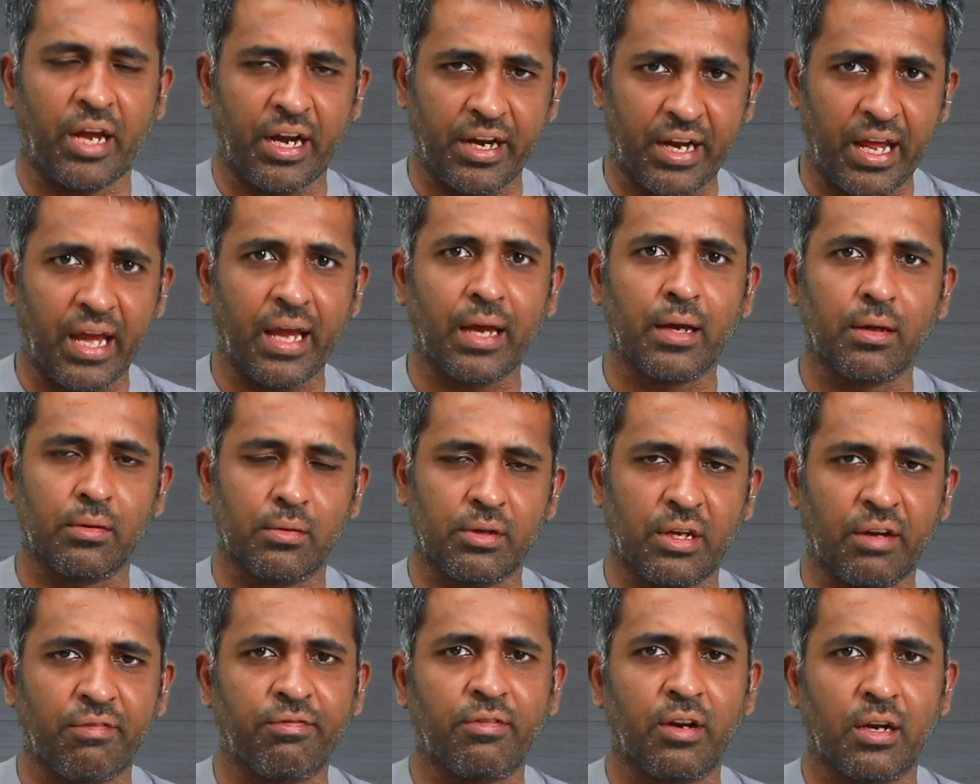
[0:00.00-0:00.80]

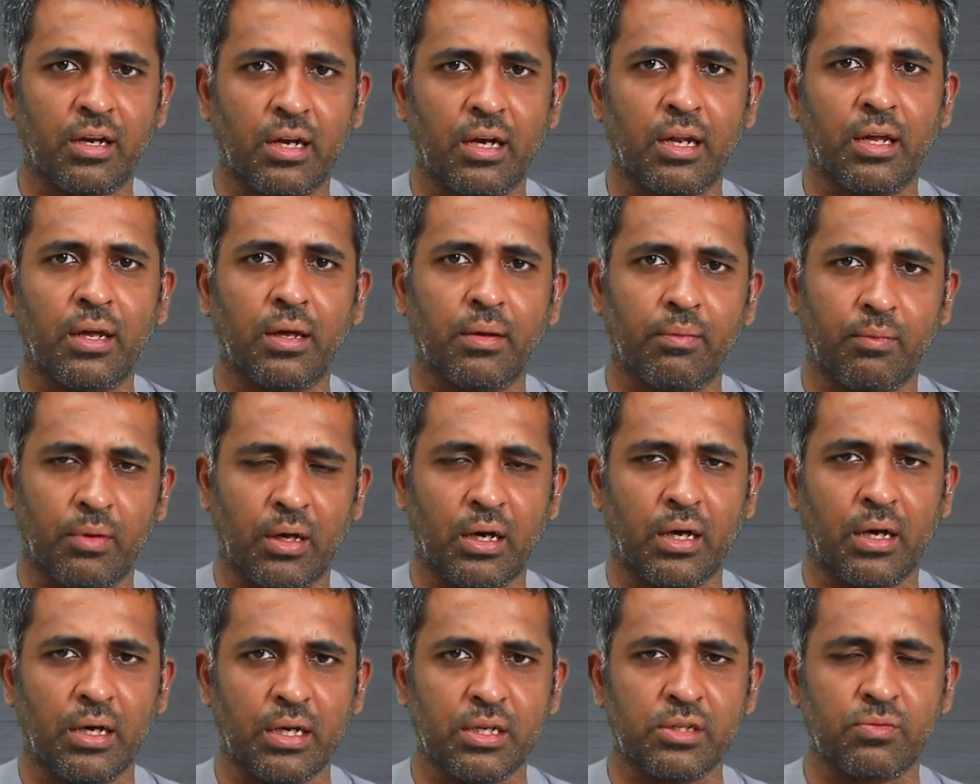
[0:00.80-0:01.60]
Headache definitely
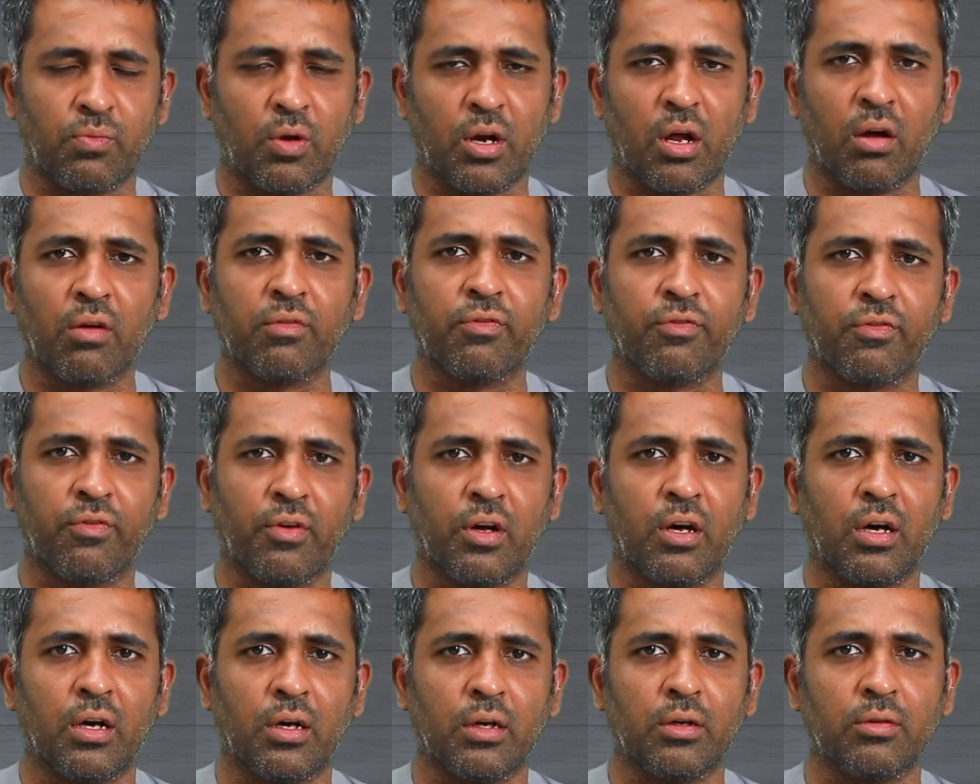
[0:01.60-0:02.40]
is one of
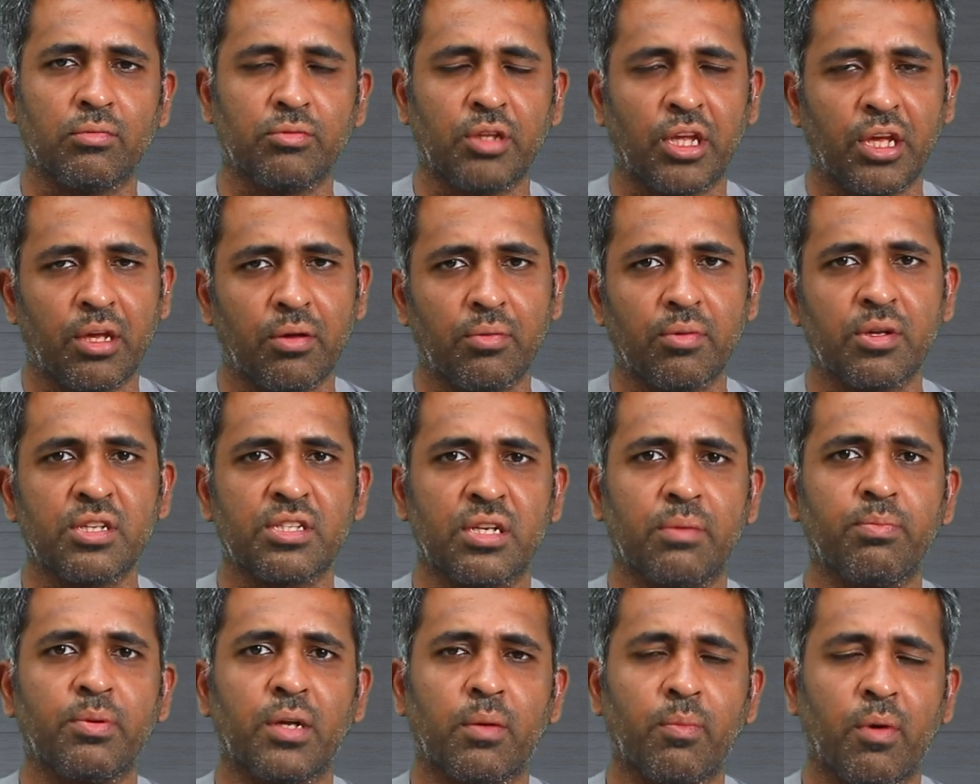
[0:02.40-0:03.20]

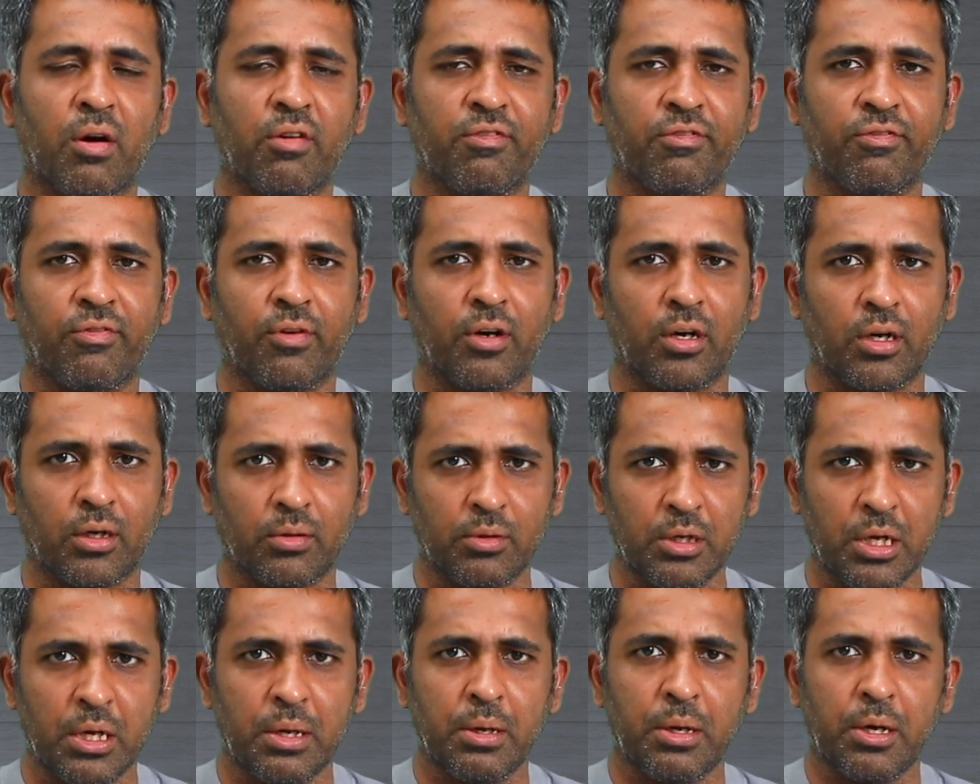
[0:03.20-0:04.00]
the symptom
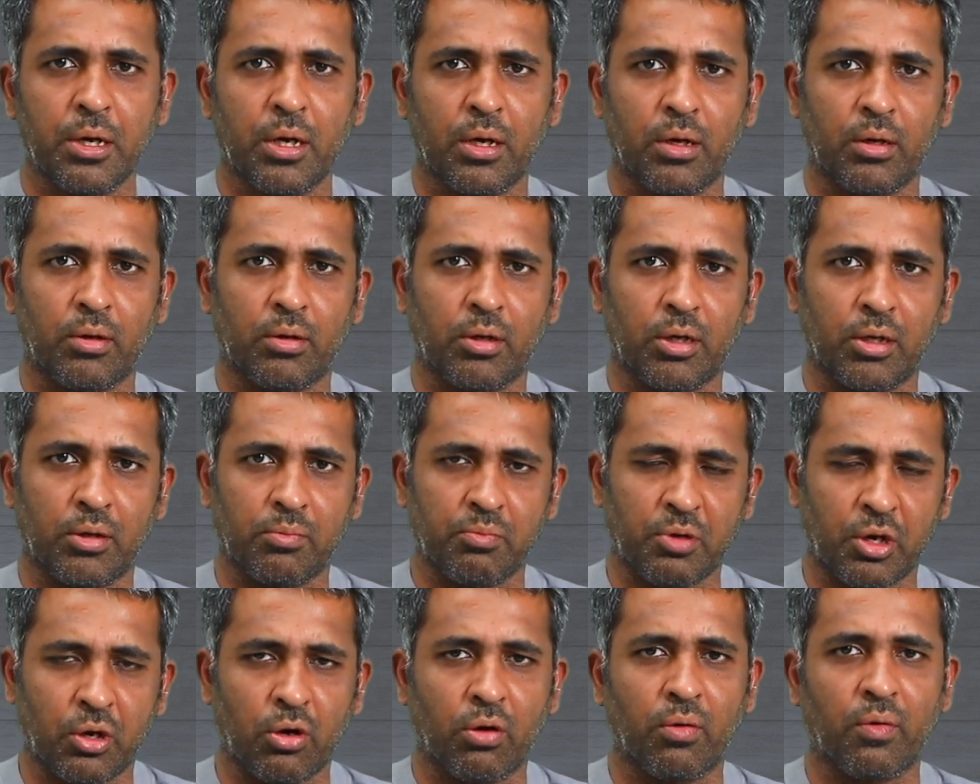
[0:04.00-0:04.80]
of
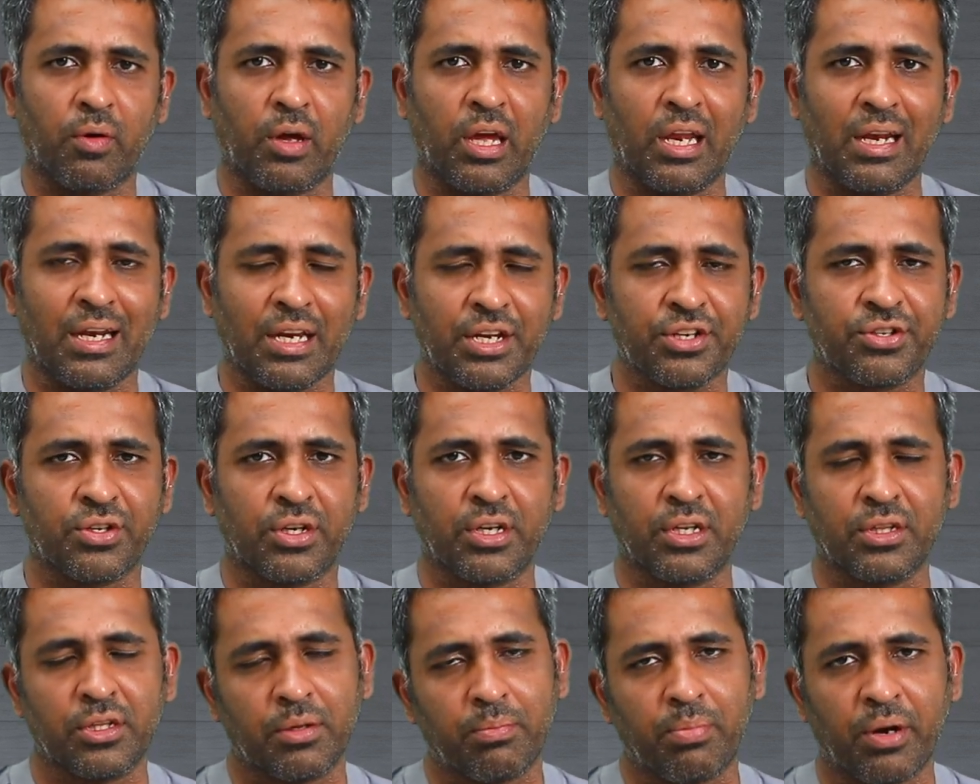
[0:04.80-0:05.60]
a
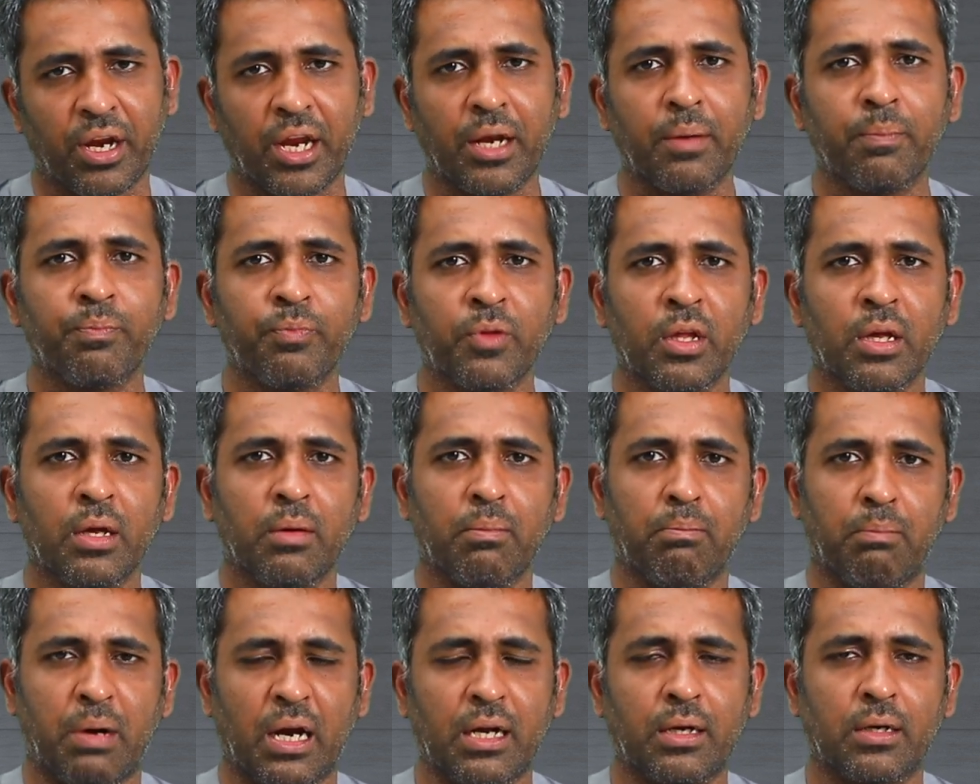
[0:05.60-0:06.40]
lesion in the brain,
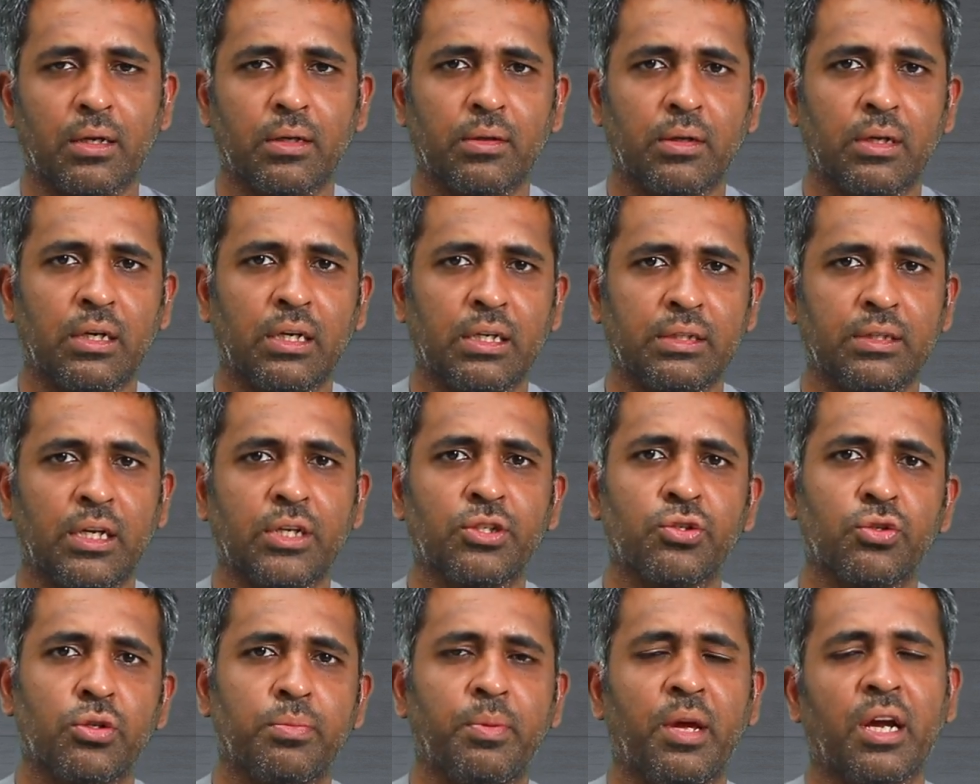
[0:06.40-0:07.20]
but
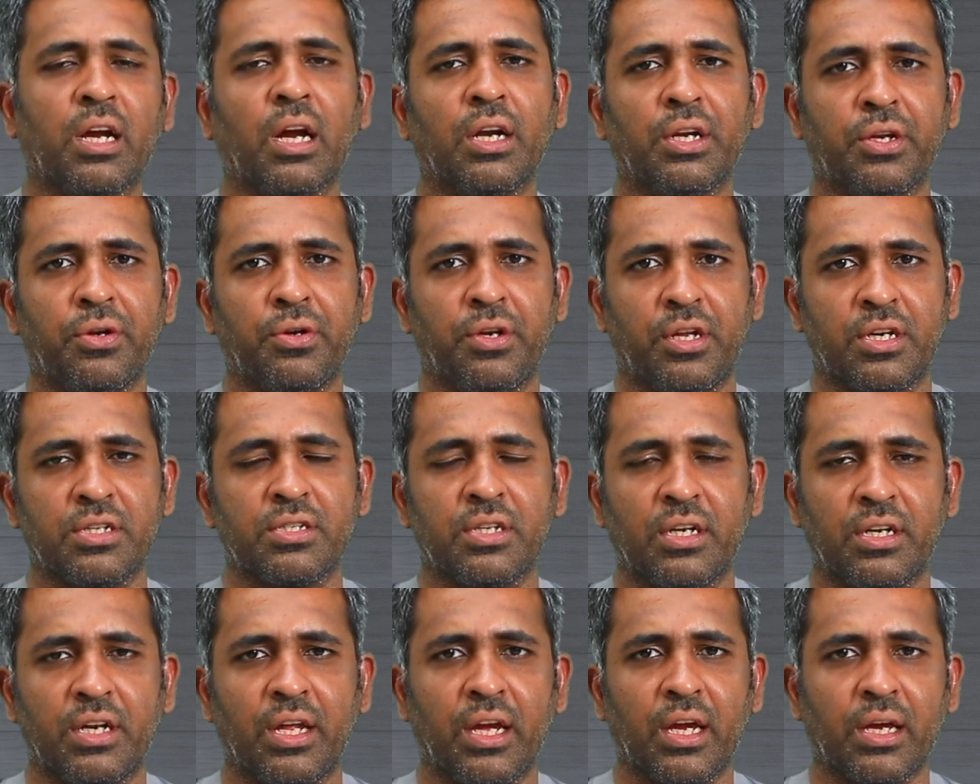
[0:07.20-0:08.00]
that should be a
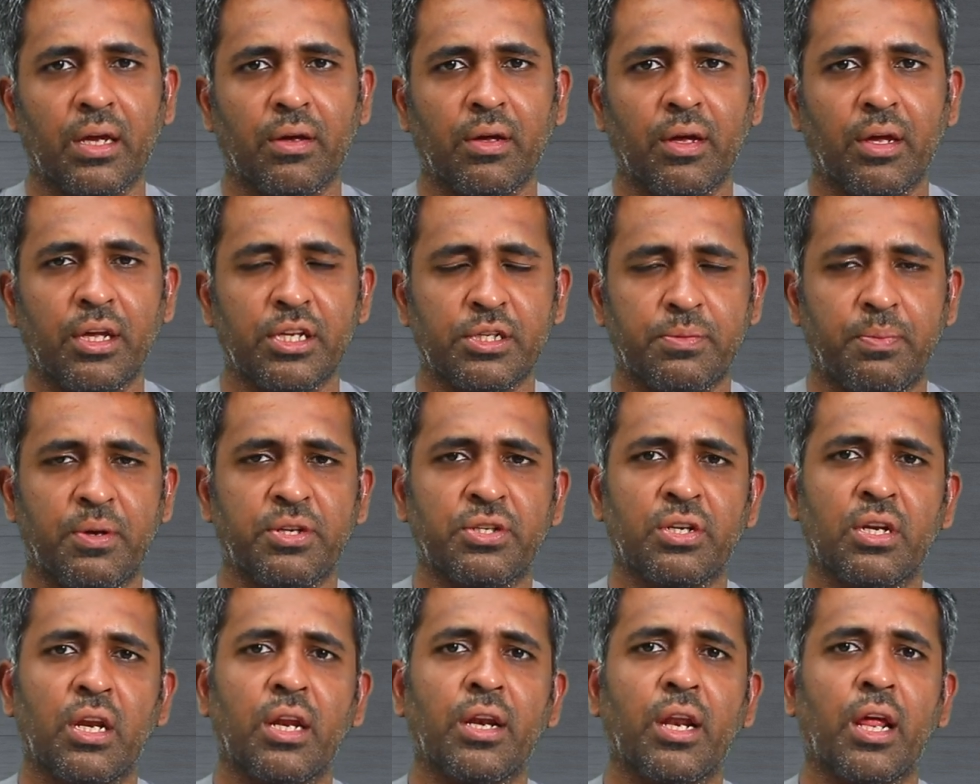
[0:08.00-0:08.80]
continuous headache,
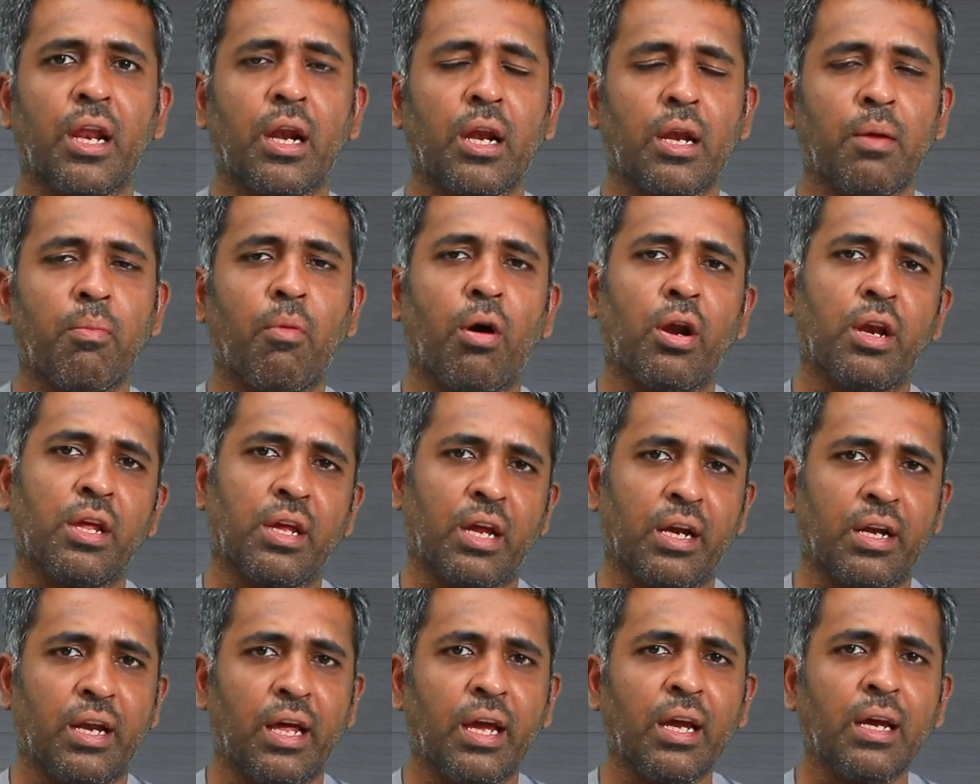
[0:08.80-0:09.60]
especially an early
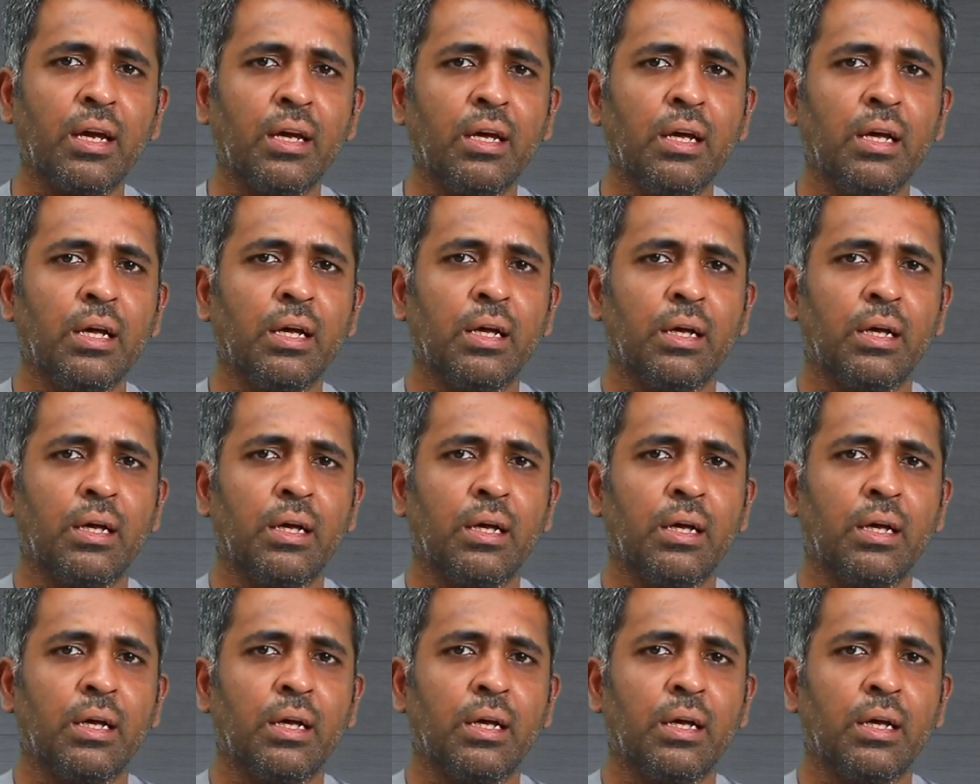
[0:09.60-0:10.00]
morning headache